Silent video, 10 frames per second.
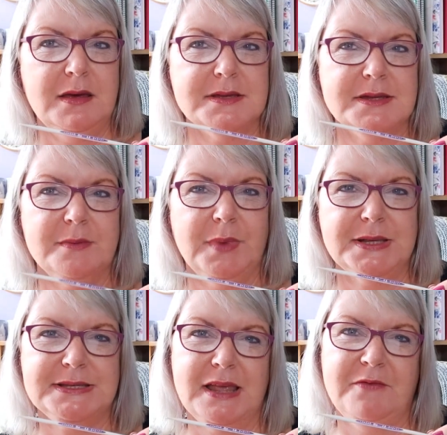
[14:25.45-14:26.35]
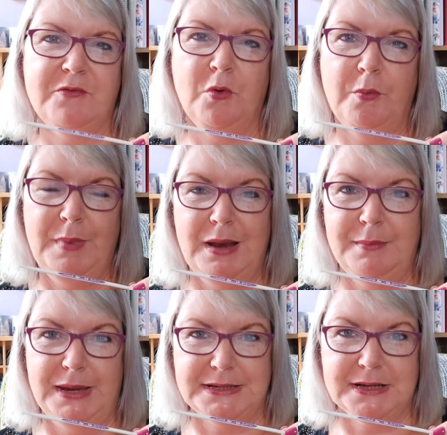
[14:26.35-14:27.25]
So it might say 4
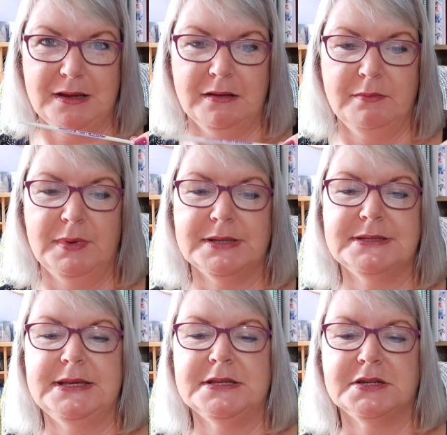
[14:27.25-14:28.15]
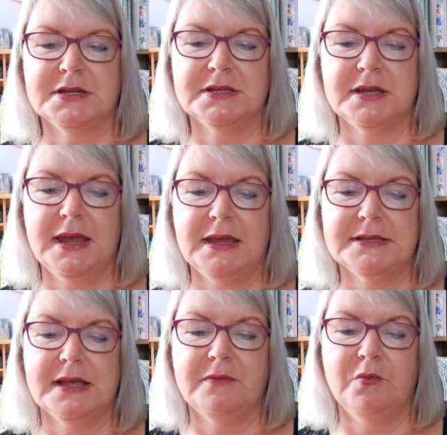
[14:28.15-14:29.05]
millimeter, whereas these just say,
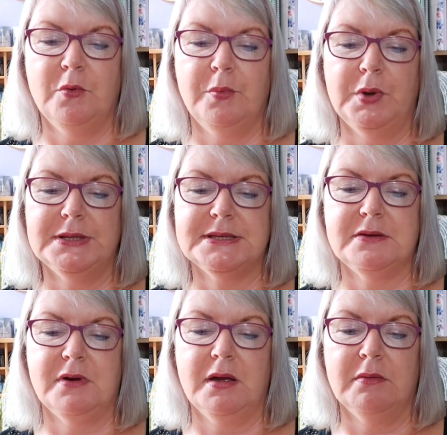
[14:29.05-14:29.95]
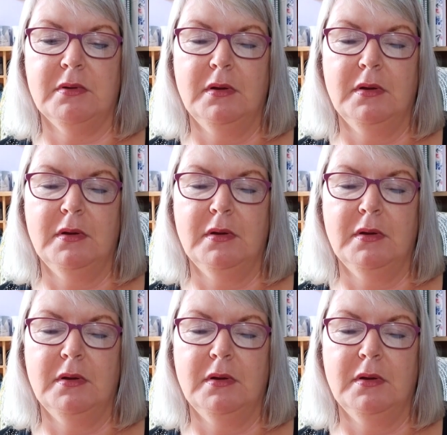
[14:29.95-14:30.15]
say 4.0.